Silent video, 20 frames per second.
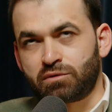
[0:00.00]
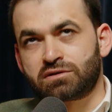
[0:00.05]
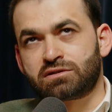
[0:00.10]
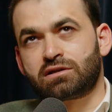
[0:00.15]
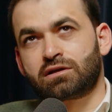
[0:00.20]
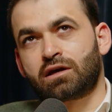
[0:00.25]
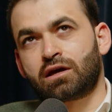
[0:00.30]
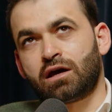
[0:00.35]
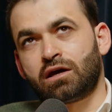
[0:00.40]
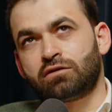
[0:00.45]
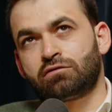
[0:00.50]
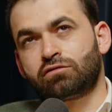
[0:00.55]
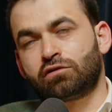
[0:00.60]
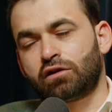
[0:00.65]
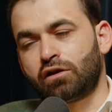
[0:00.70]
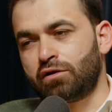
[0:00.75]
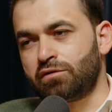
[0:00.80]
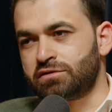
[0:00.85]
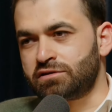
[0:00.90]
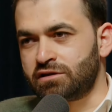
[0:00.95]
the kind of
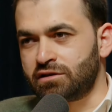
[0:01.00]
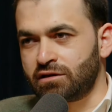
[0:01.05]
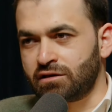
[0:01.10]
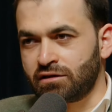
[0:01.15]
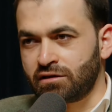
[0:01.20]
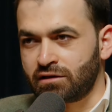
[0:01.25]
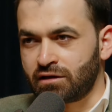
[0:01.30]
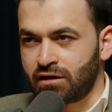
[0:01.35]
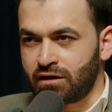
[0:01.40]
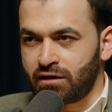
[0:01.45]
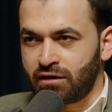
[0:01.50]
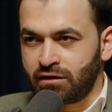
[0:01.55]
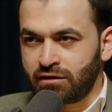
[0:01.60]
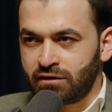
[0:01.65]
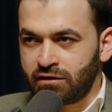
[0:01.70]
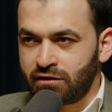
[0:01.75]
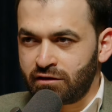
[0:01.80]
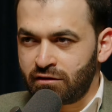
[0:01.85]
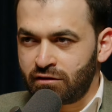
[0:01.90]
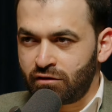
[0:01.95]
closing
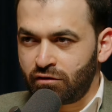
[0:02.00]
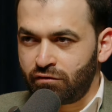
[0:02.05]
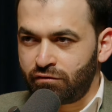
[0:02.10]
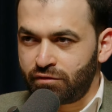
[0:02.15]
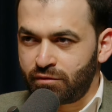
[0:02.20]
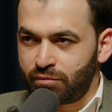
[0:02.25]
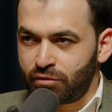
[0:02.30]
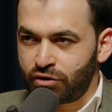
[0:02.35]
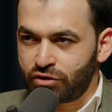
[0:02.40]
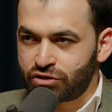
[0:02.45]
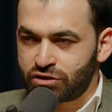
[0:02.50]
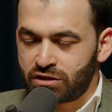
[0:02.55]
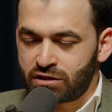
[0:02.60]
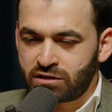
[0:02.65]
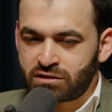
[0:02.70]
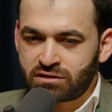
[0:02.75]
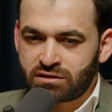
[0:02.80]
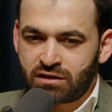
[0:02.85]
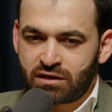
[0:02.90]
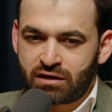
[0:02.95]
year of the
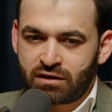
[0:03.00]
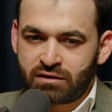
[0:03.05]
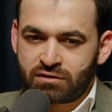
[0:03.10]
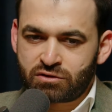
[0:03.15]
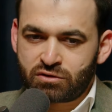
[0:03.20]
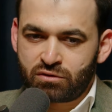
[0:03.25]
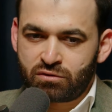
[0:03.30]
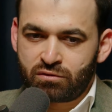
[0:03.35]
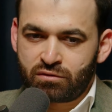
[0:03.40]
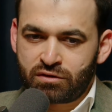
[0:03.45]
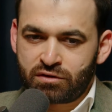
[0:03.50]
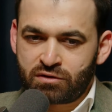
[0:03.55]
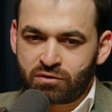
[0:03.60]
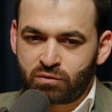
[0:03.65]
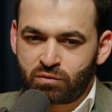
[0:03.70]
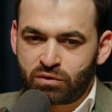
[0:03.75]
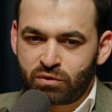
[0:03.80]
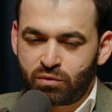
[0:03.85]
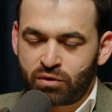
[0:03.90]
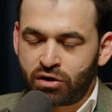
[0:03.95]
project. So
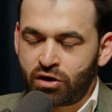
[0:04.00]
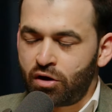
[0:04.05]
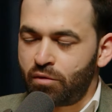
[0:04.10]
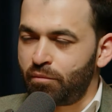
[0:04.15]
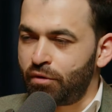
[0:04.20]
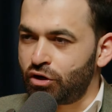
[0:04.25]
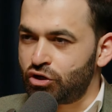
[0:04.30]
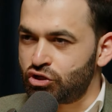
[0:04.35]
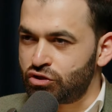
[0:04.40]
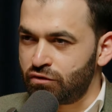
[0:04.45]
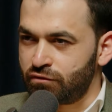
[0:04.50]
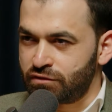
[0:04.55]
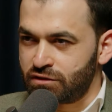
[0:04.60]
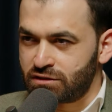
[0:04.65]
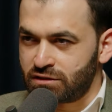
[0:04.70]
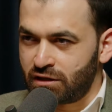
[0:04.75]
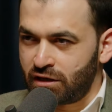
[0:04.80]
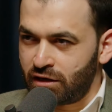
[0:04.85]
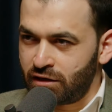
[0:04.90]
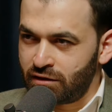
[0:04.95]
there were not much of
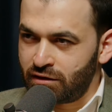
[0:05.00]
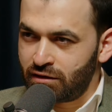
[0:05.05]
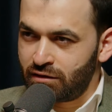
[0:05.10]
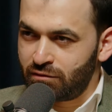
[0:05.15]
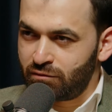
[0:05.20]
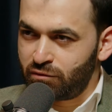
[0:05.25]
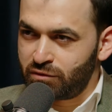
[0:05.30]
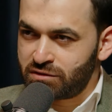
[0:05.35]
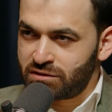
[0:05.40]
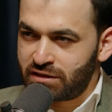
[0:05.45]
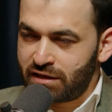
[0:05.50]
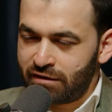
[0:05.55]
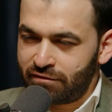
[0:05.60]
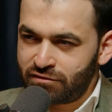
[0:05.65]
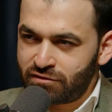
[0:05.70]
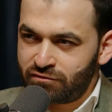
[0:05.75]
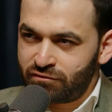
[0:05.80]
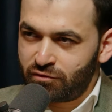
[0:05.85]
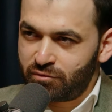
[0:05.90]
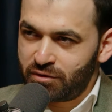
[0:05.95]
design was
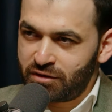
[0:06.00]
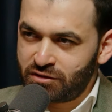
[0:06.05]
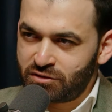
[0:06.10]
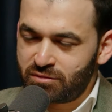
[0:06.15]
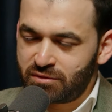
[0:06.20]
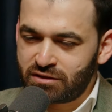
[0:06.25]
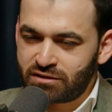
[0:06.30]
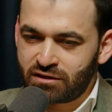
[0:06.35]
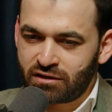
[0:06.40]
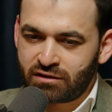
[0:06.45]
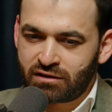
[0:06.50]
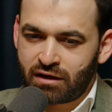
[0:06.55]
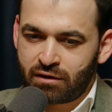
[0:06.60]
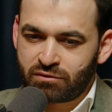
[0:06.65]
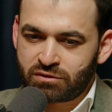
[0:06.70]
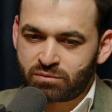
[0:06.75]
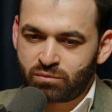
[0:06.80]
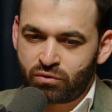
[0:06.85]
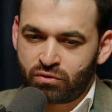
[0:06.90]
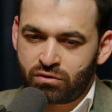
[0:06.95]
left for me to be done. I
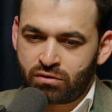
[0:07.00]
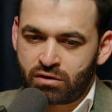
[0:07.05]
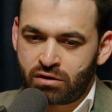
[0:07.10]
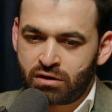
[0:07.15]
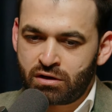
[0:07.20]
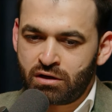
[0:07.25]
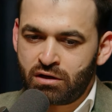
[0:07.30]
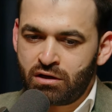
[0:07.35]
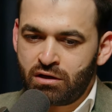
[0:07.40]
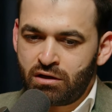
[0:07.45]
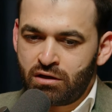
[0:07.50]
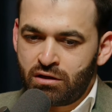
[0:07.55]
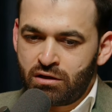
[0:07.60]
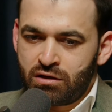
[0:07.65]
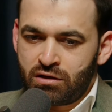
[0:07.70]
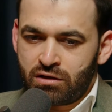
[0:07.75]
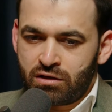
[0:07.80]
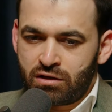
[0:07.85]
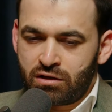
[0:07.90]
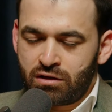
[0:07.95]
was more
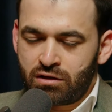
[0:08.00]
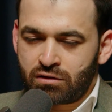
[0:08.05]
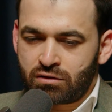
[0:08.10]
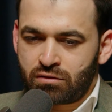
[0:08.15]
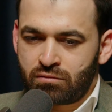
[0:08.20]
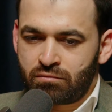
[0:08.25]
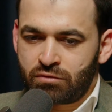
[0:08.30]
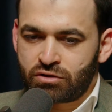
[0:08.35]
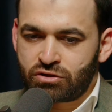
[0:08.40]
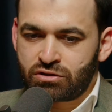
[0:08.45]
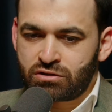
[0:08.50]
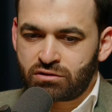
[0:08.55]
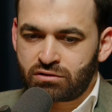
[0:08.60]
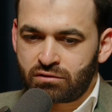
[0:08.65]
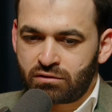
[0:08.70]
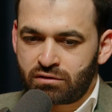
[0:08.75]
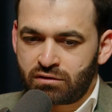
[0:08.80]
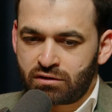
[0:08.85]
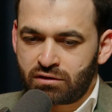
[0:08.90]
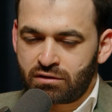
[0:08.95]
commissioned
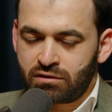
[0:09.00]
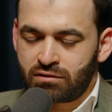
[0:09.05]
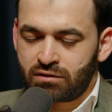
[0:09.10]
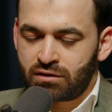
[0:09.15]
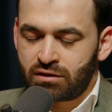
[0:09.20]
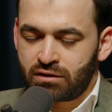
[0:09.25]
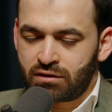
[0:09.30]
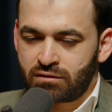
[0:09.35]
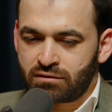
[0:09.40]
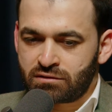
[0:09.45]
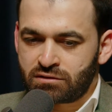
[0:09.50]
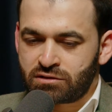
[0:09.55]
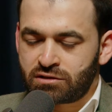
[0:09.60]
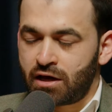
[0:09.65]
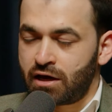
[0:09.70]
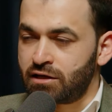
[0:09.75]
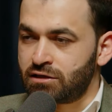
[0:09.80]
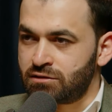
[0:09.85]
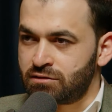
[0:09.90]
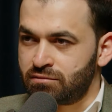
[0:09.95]
on the
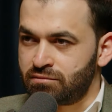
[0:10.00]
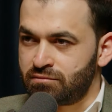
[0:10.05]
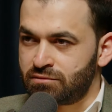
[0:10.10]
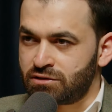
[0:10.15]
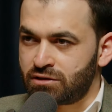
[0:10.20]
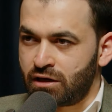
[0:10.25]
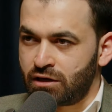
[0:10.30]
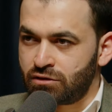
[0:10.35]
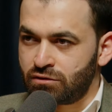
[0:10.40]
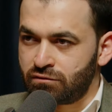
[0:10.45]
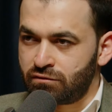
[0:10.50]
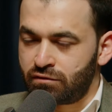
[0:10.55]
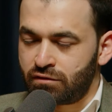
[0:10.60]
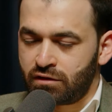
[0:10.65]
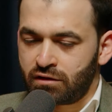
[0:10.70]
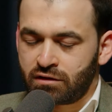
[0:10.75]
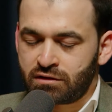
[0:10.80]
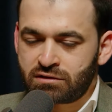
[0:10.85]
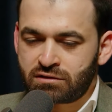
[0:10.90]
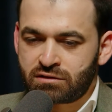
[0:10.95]
site side of
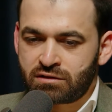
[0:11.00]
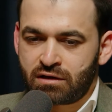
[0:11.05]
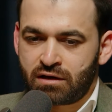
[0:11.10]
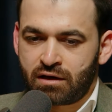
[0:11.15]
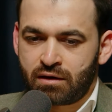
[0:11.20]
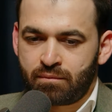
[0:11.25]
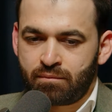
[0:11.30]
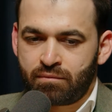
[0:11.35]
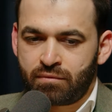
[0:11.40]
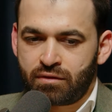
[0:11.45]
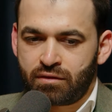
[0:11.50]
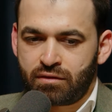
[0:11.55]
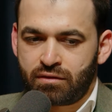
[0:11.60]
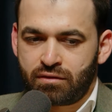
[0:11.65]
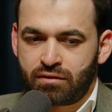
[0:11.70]
things. The